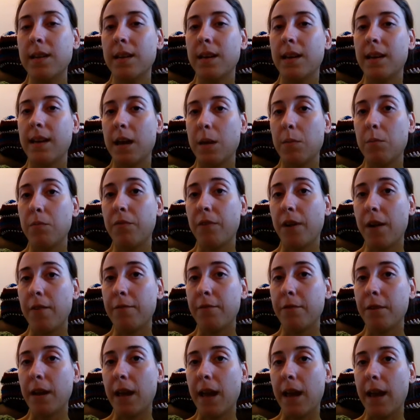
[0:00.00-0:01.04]
And I'm
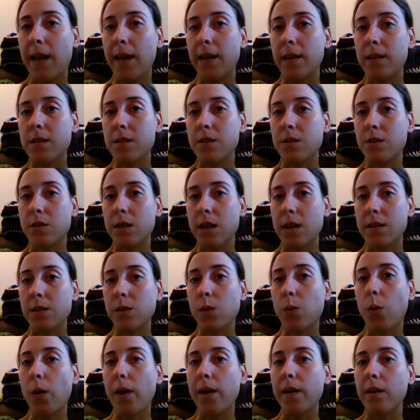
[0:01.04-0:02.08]
5'8", so that's
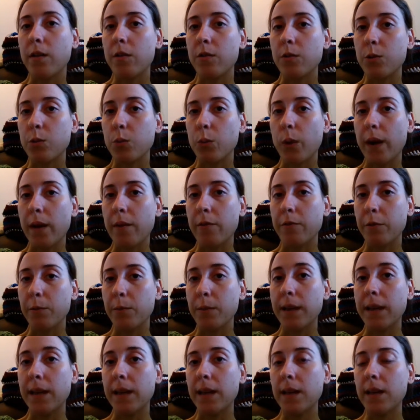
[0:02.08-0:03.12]
quite underweight for
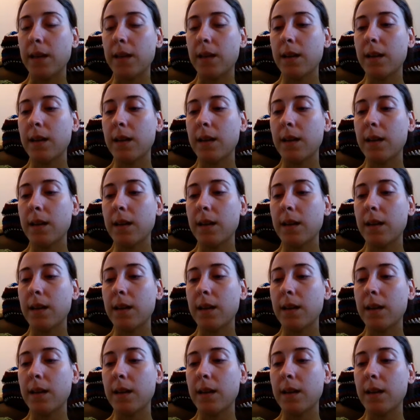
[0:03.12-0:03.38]
me.